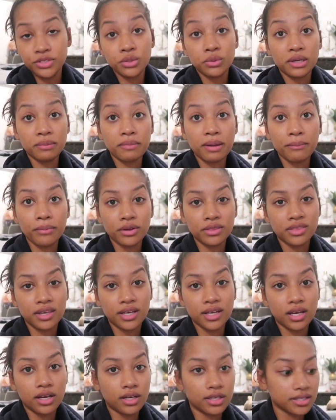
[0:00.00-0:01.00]
doing my
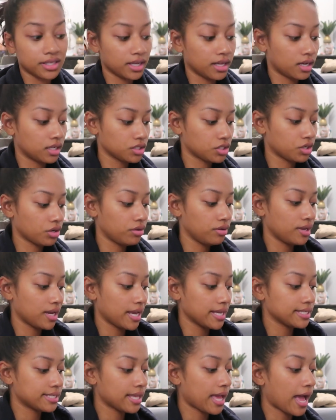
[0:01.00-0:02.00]
birthday nails and i'll show you
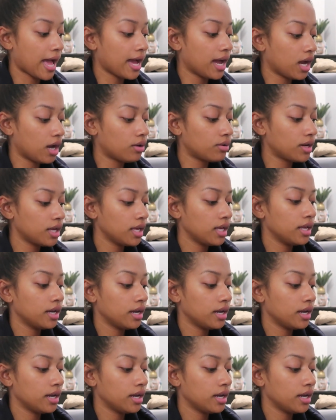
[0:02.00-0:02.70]
guys how